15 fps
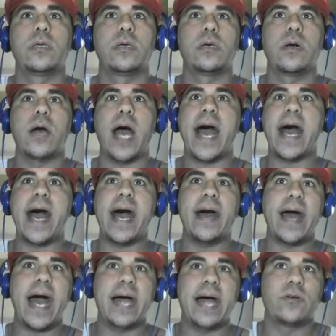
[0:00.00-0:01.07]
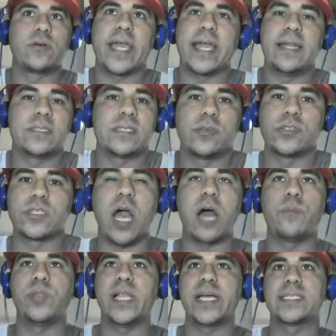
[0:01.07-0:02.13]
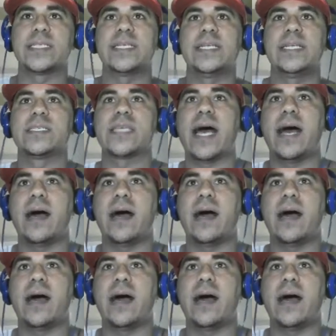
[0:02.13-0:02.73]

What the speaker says: I don't get into those complexities.